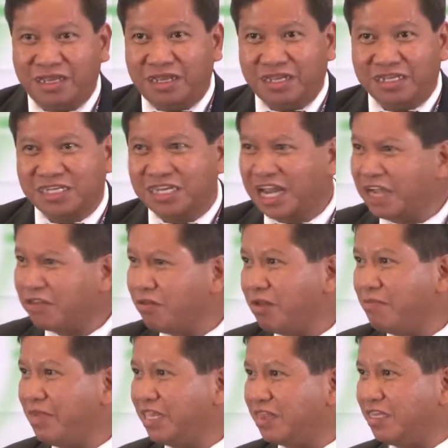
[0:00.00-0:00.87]
This is
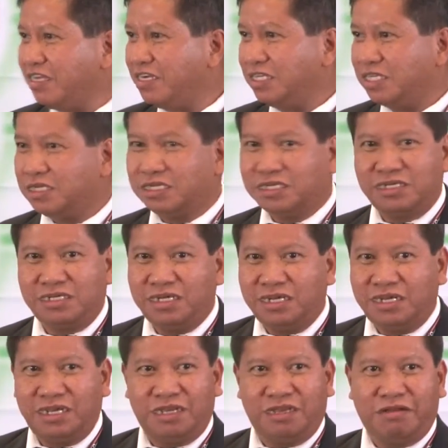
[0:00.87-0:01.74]
actually my third
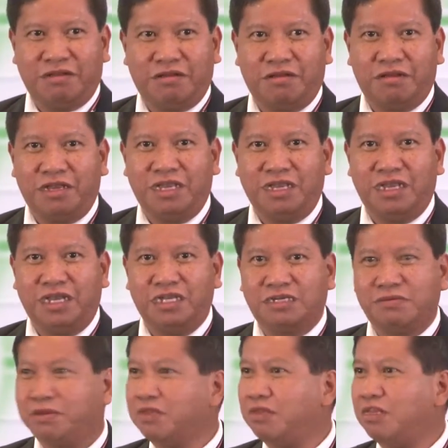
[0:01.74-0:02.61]

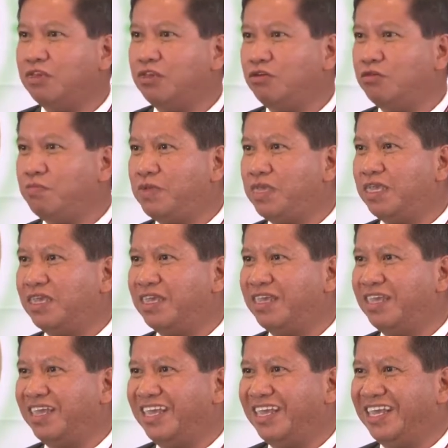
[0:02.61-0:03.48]
engagement in UP
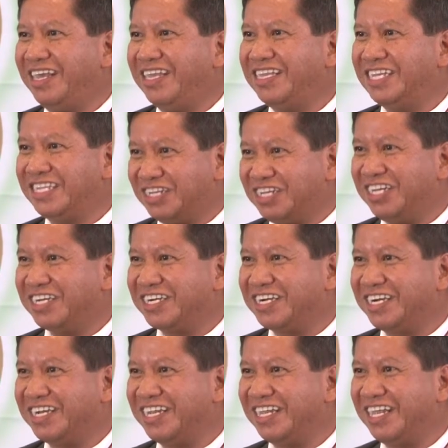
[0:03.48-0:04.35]
this year.
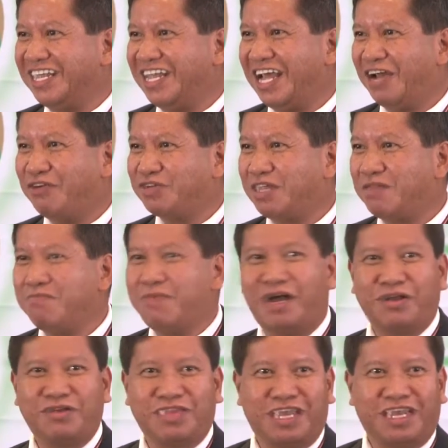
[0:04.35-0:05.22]
I was in
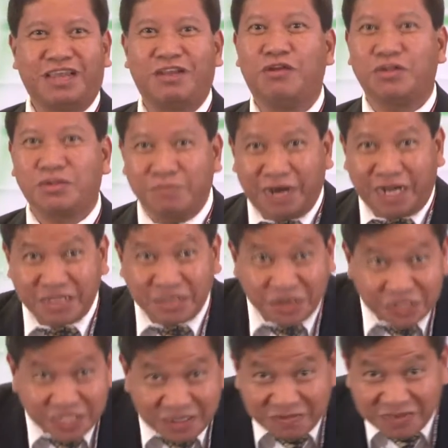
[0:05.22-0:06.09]
biotech in Los
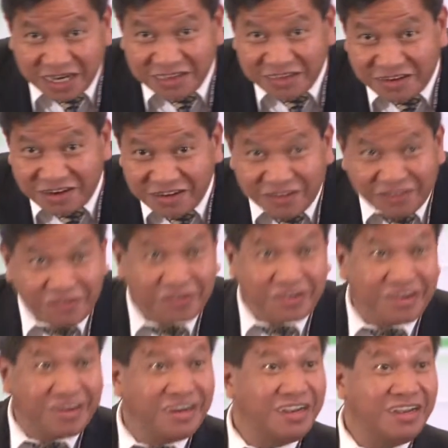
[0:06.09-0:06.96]
Baños and tried to look
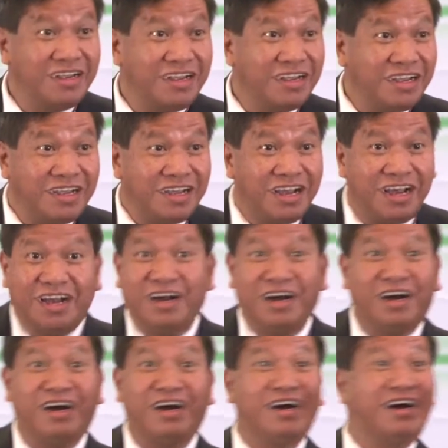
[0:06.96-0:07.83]
for,
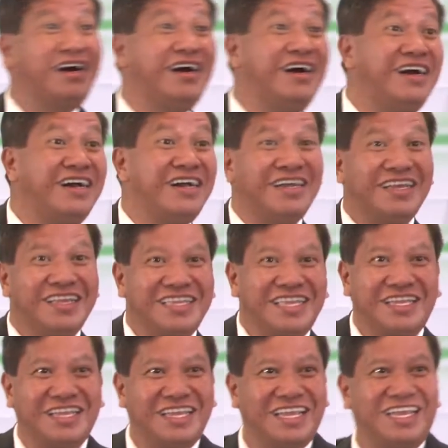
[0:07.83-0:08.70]
uh,
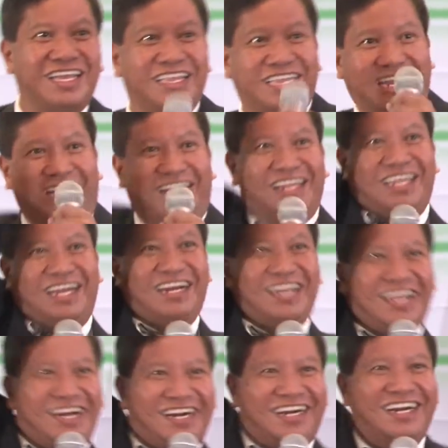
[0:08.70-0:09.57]
the, there, there
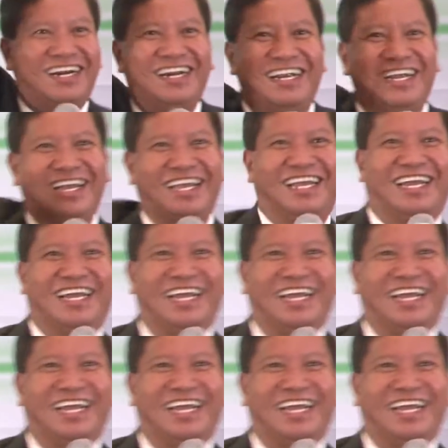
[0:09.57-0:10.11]
they are.